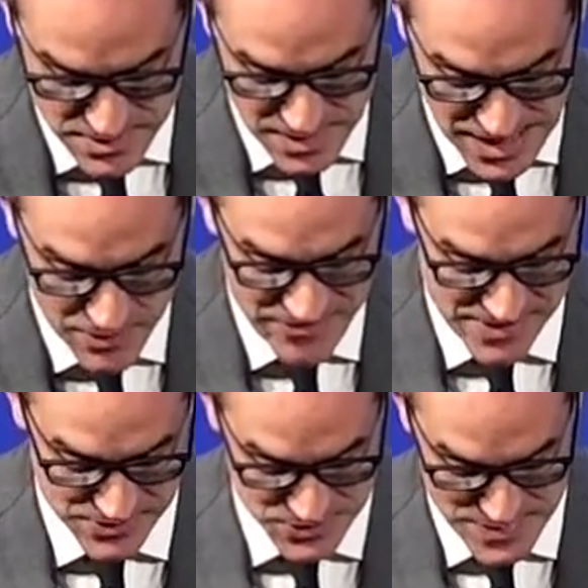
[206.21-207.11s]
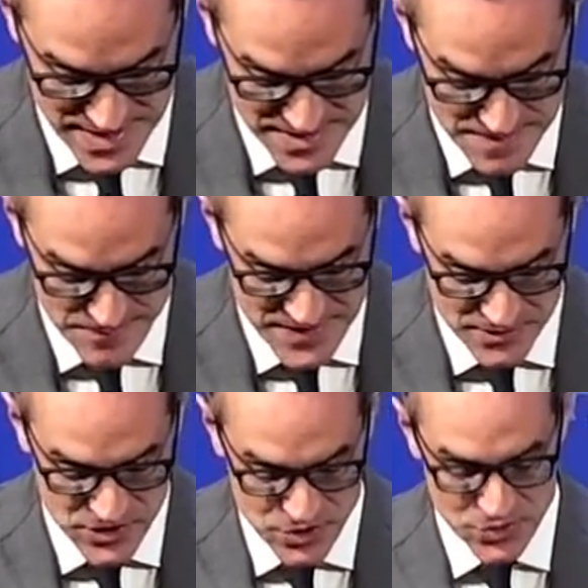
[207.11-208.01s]
our founders, made. Now,
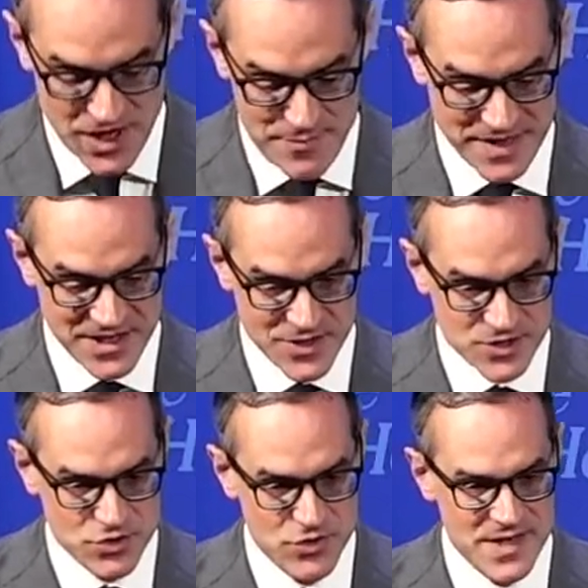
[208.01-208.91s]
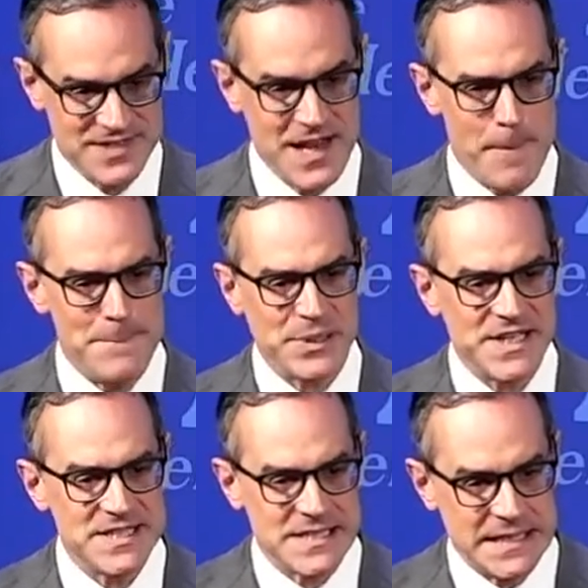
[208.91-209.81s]
social compact theory, it's true, is
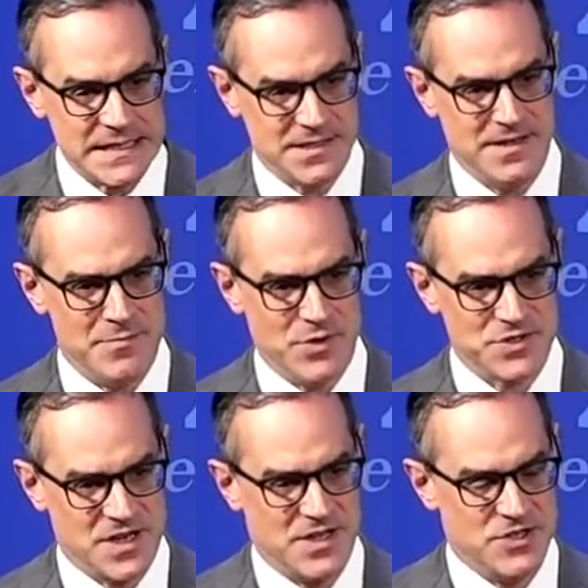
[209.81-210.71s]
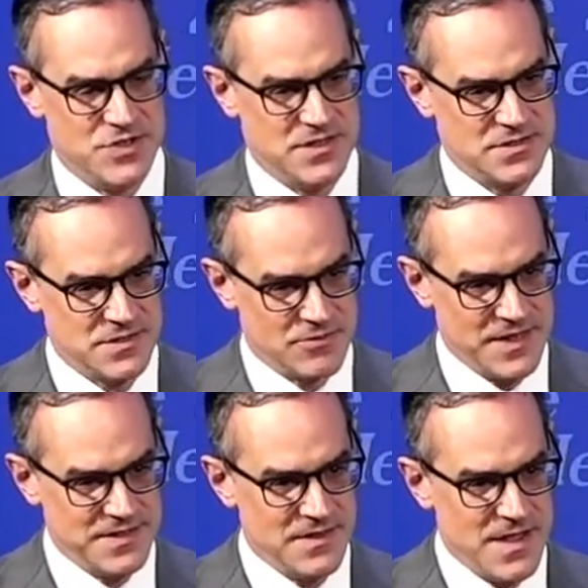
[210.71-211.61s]
implicit in most countries, right?
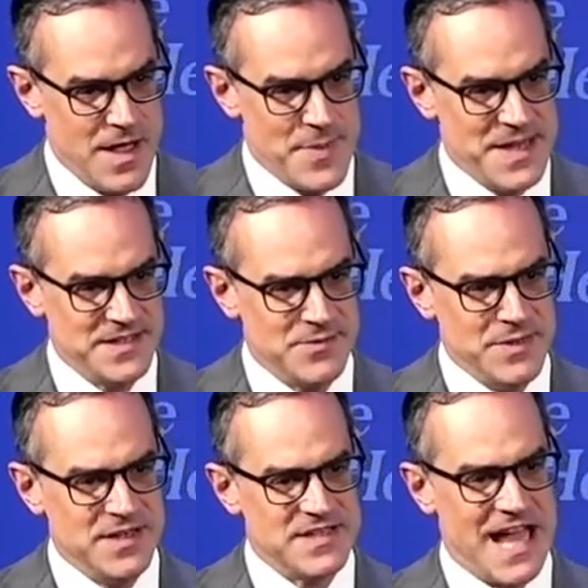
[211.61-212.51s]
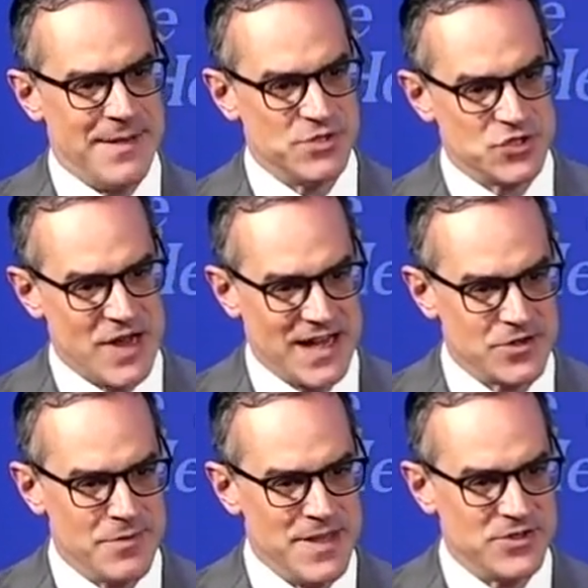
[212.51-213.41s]
But that doesn't mean it's abstract or
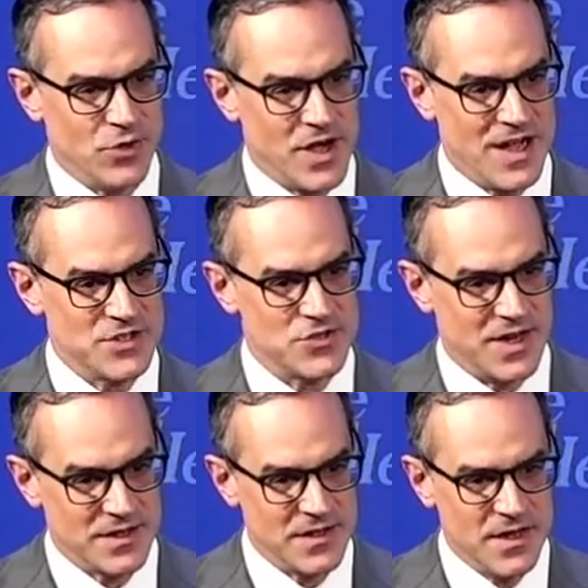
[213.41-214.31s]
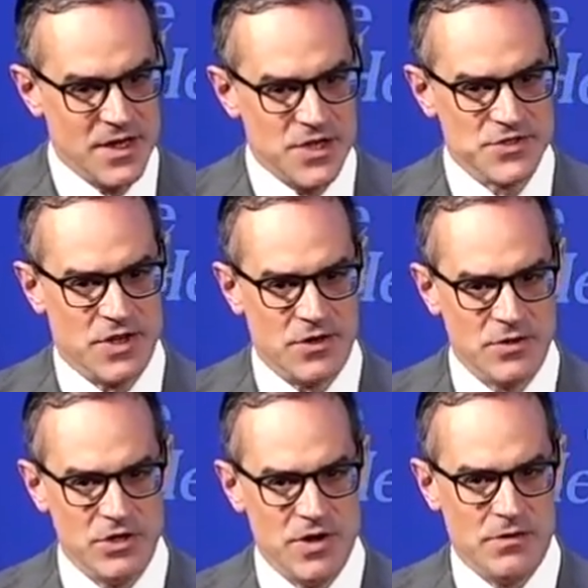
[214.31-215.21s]
a mental construct. So
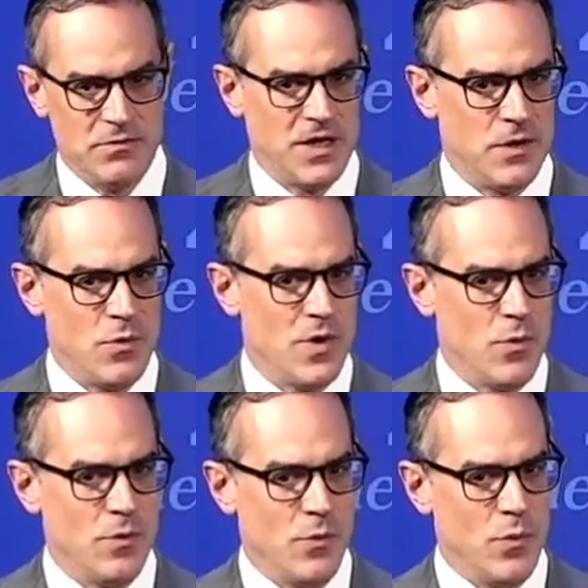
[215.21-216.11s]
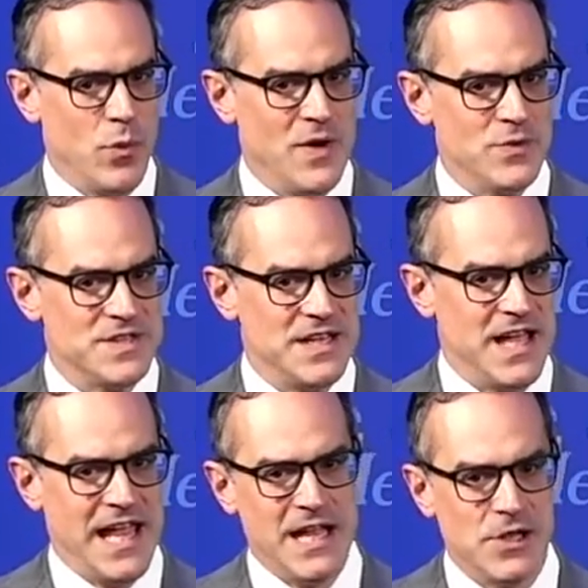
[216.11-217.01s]
you don't, when was the
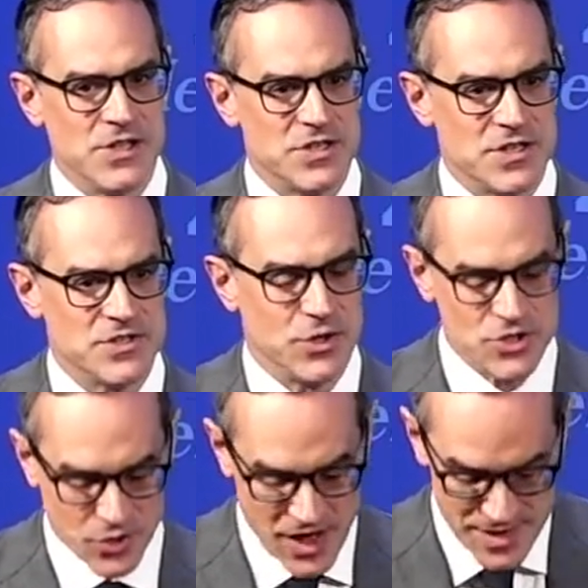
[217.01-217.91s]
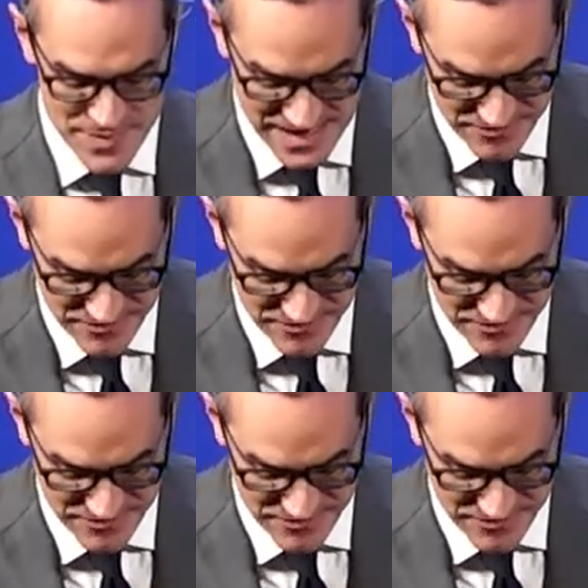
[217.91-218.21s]
English social compact